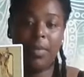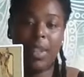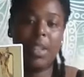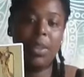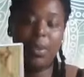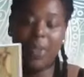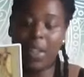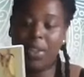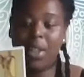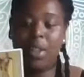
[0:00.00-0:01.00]
Deal with that
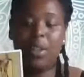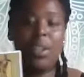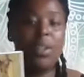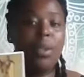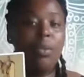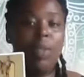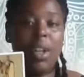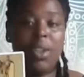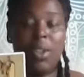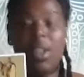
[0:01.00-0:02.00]
shadow. There's no
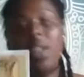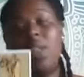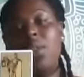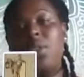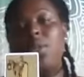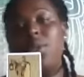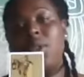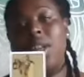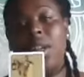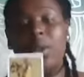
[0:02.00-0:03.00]
rush to
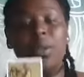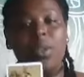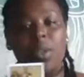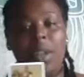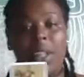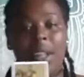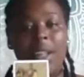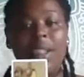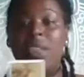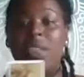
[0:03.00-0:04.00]
sign on the dotted line.
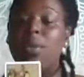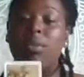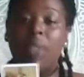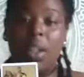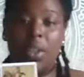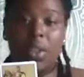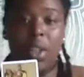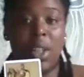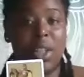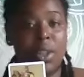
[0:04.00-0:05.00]
There's no rush
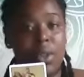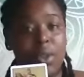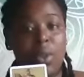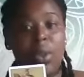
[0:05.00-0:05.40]
to do the